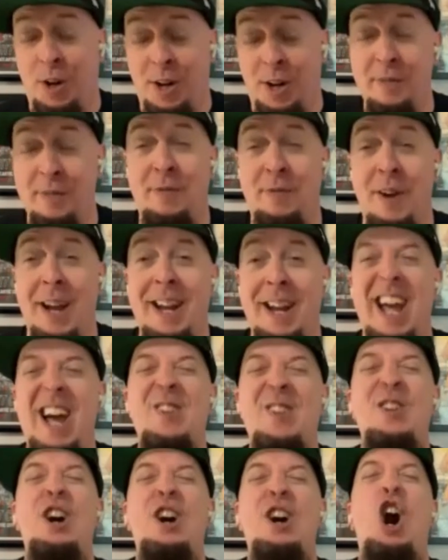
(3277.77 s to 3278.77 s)
We're going to find
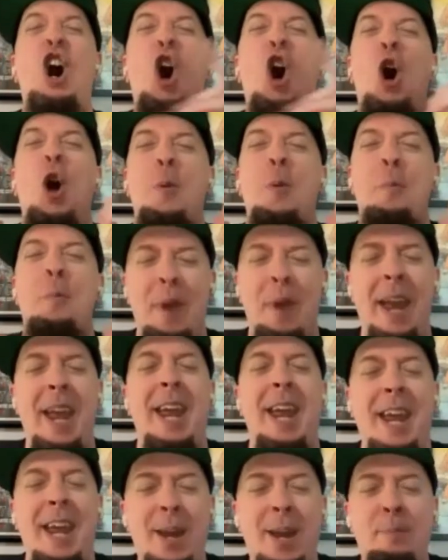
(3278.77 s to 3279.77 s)
out on
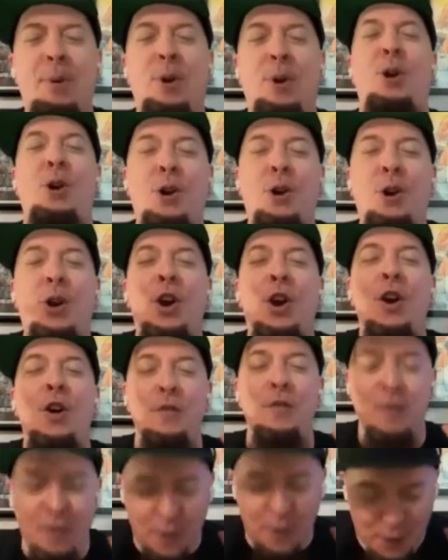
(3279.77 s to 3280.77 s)
pay per
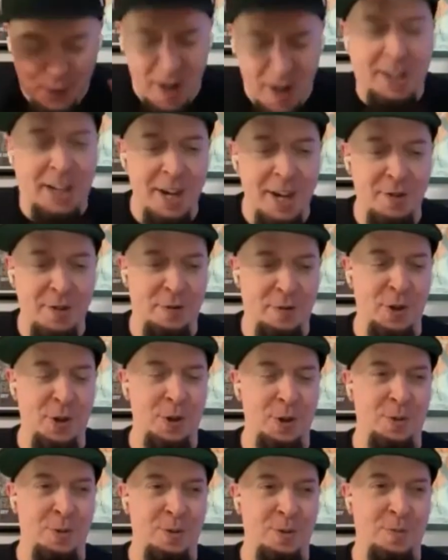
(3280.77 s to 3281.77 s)
fucking
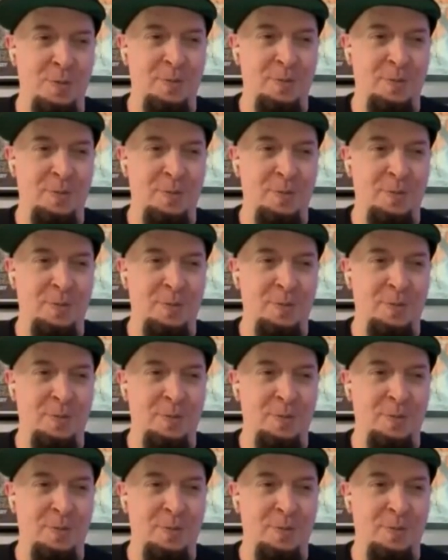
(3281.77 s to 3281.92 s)
view.